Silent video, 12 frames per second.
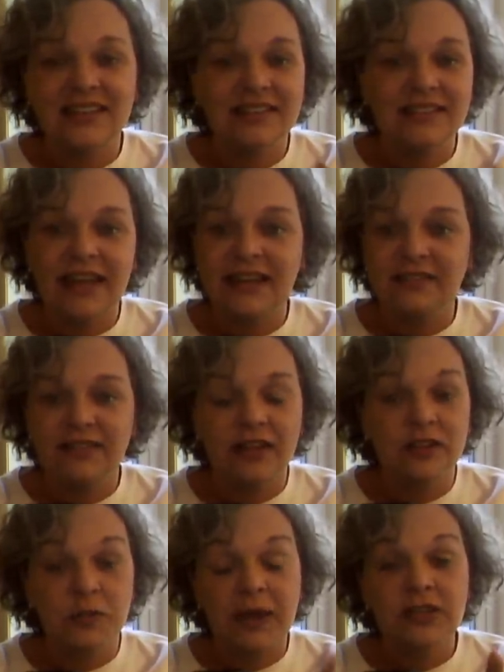that,
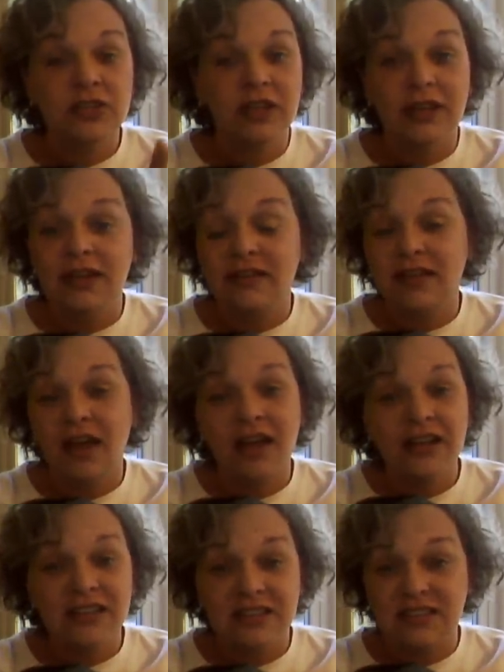especially the
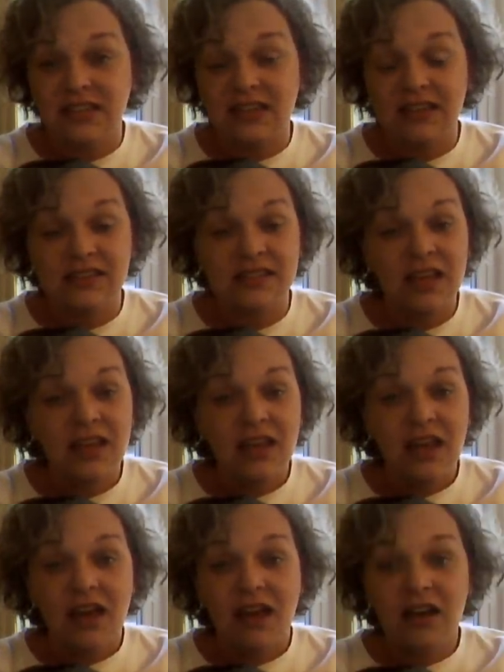honey sticks
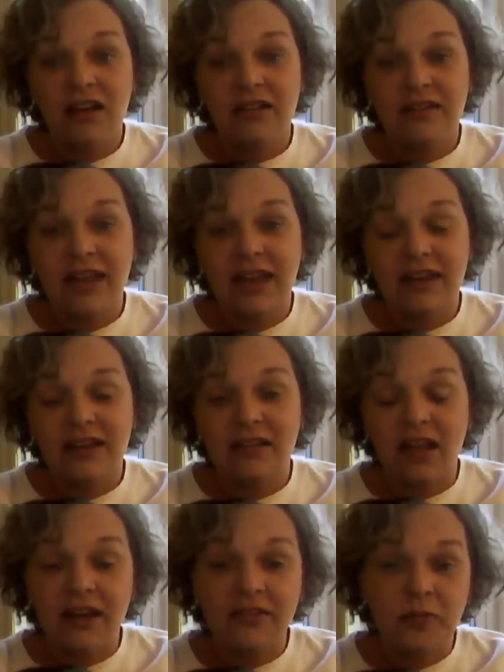that a
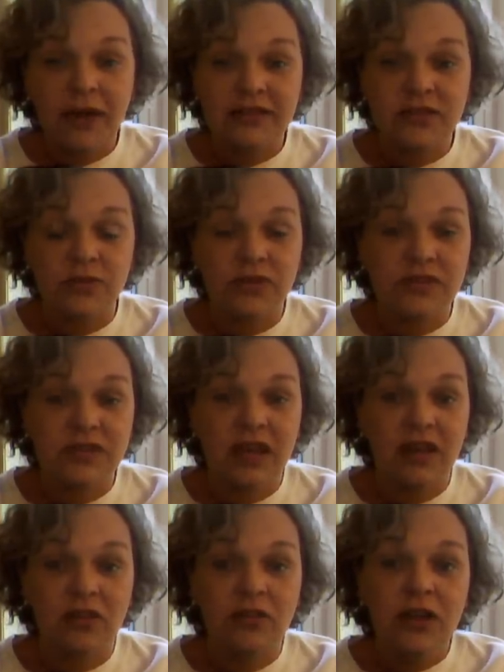lot of the pet stores
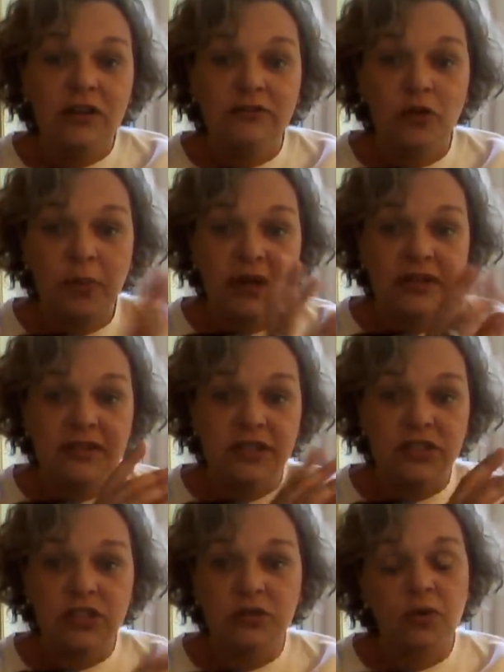sell for bunnies
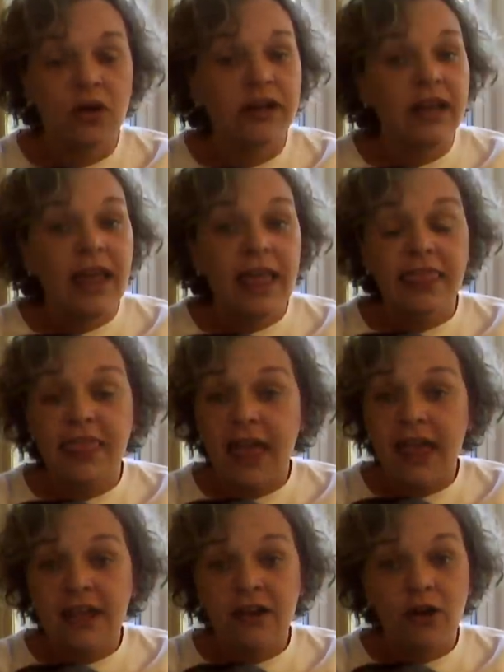to chew on.
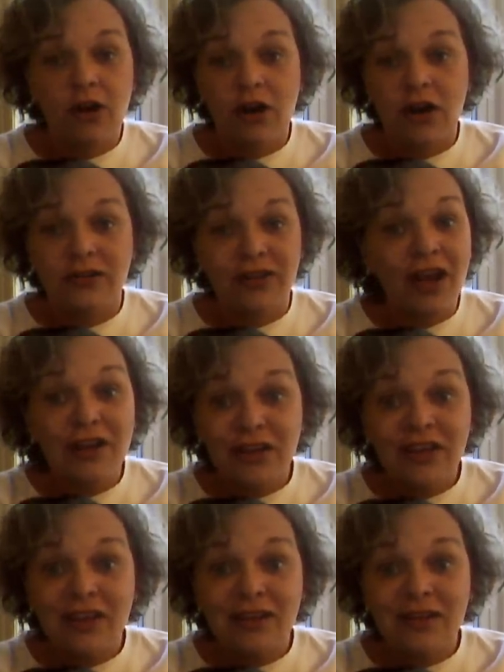They are not
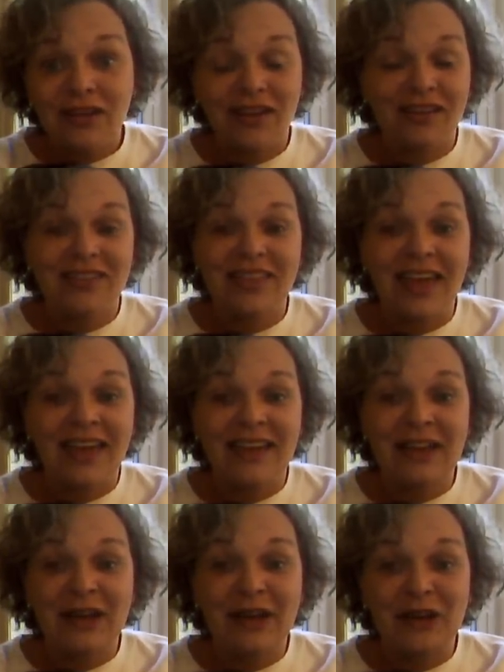good.
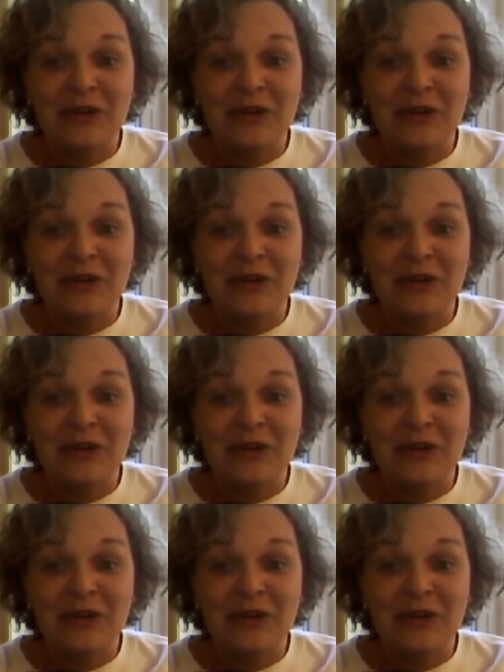They